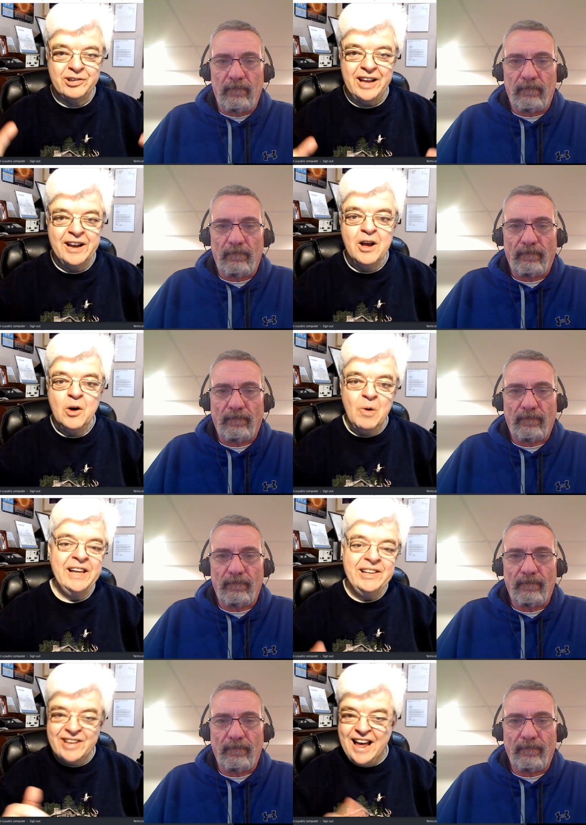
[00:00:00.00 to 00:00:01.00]
Speaker 1: say, "Well,
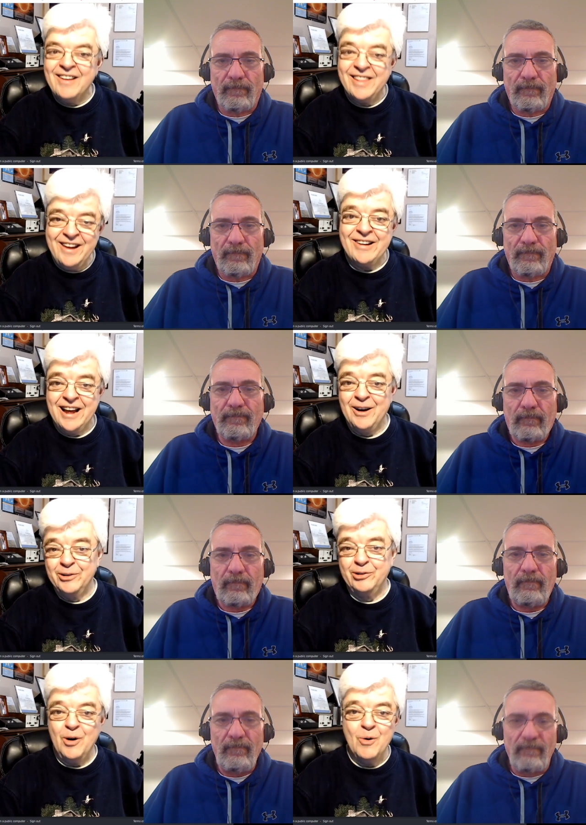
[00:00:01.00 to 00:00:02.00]
he's down there now,
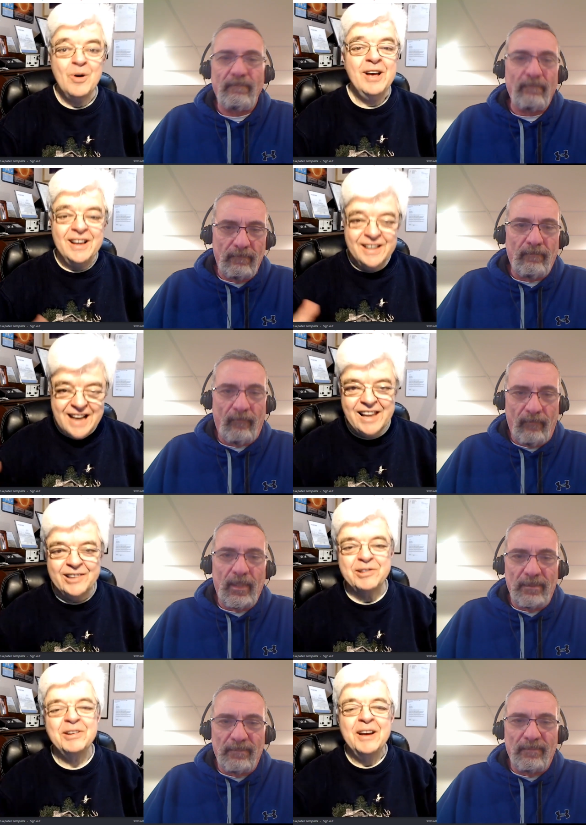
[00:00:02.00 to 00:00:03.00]
so now
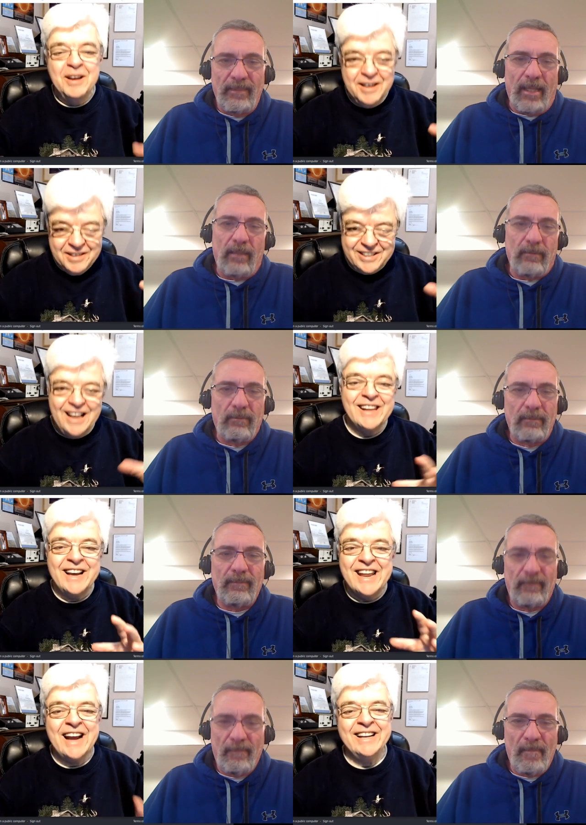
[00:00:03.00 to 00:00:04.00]
let's yeah.
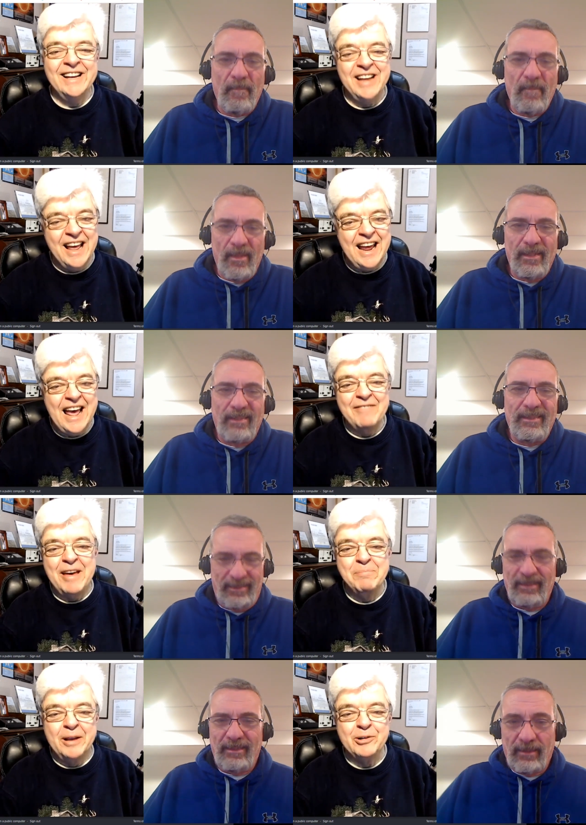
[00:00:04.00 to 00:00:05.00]
teleconnect and, and have
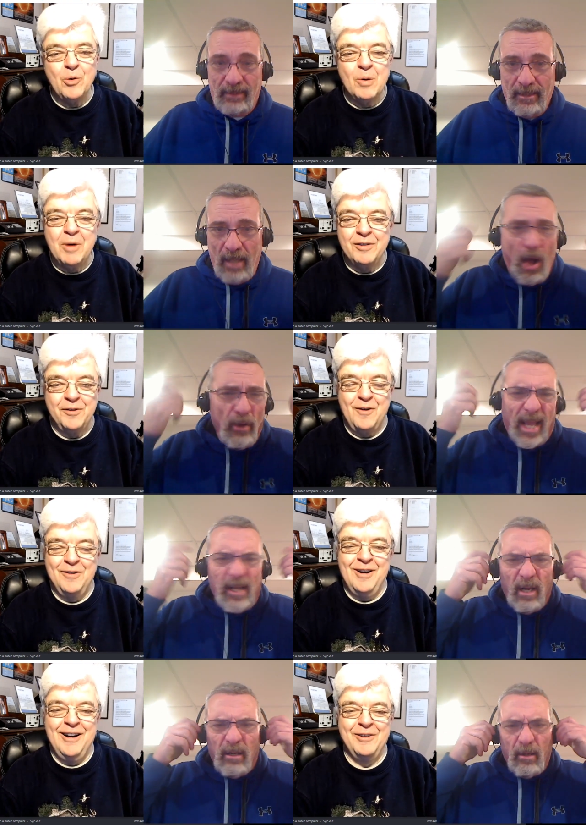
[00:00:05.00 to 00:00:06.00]
that big storm." on Oh yeah,
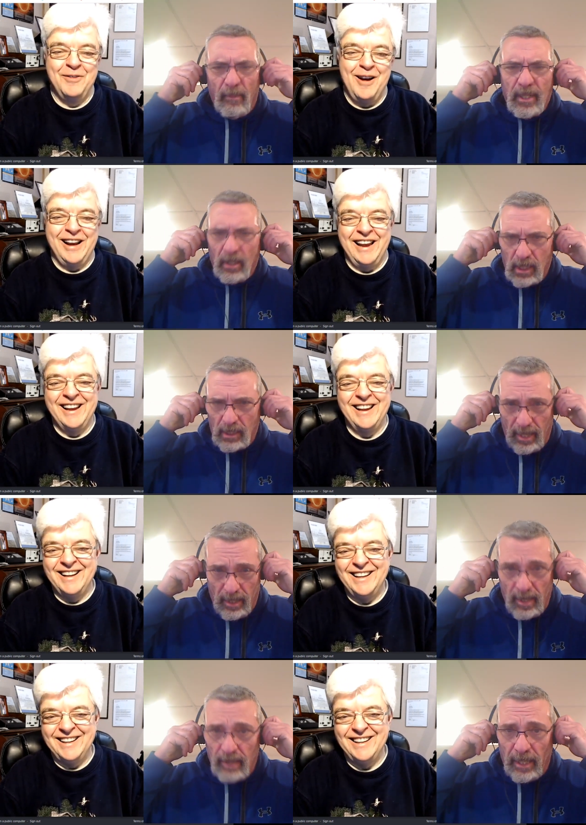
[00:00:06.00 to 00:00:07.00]
Speaker 2: no, no, no, because they're
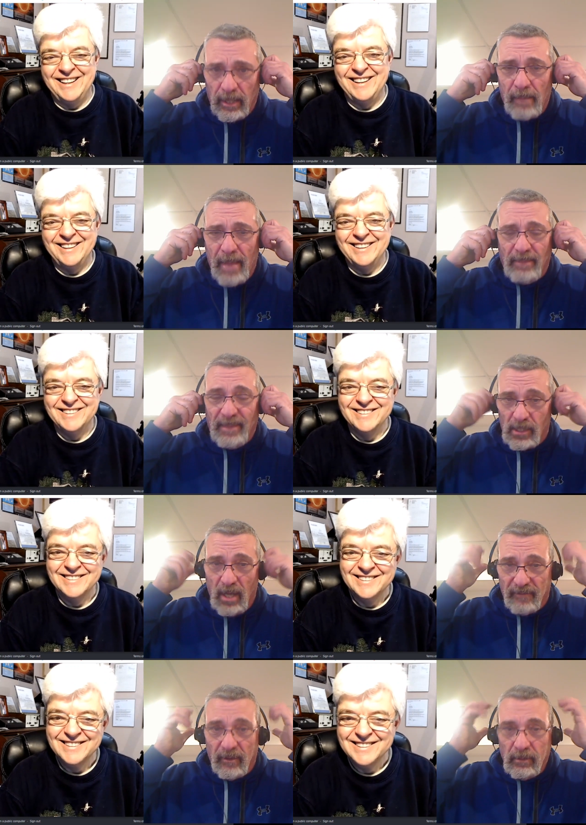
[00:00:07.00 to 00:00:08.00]
gonna they're gonna make me
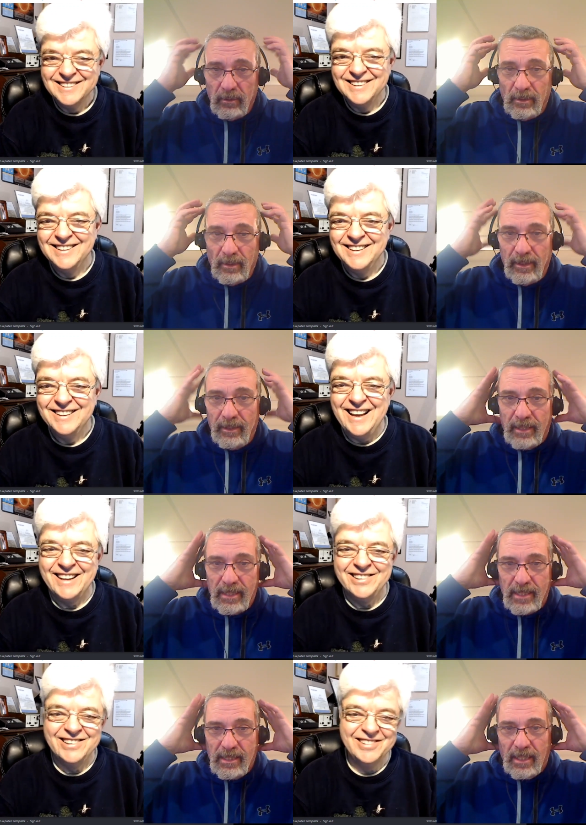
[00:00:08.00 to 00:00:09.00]
suffer
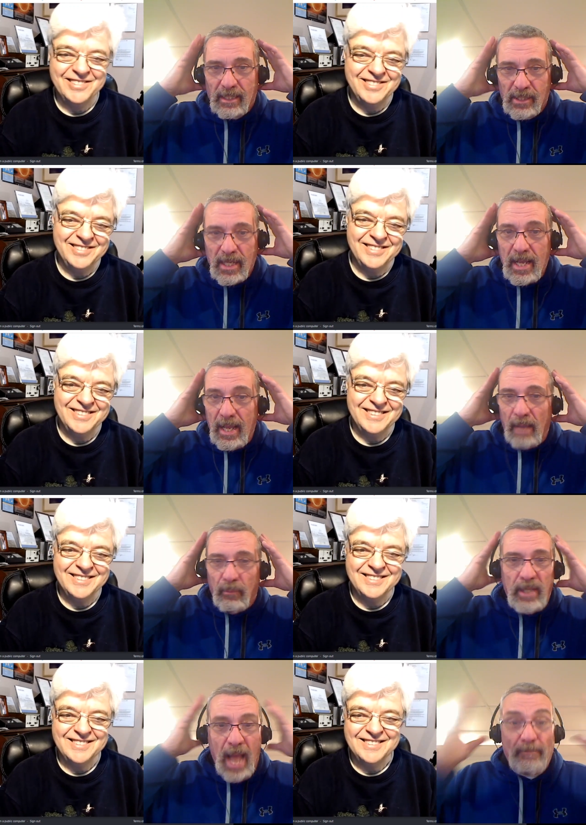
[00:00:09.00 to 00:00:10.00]
because uh, yes. it
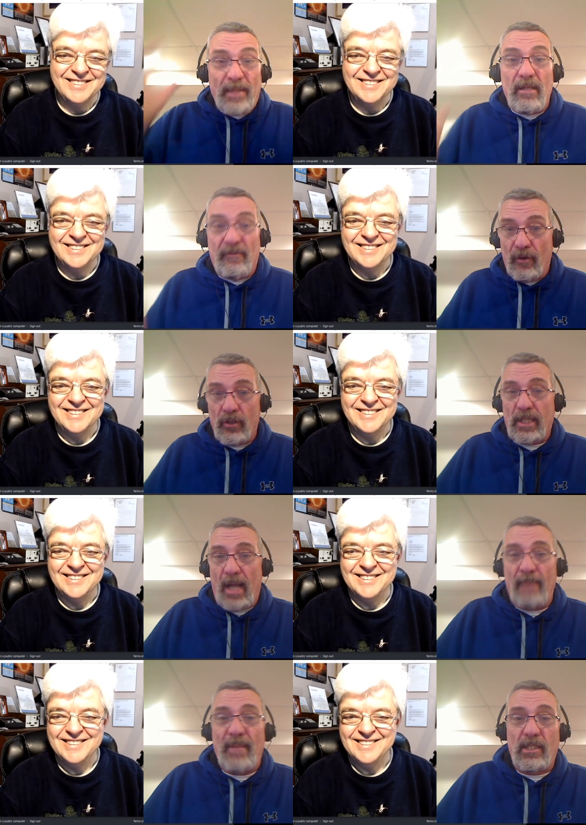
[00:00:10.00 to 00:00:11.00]
would not be the first
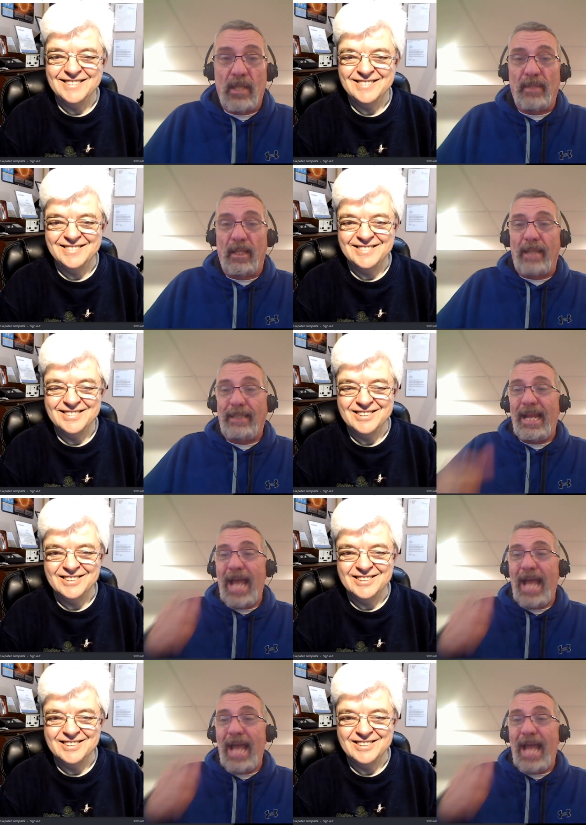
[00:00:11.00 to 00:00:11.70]
time that something like that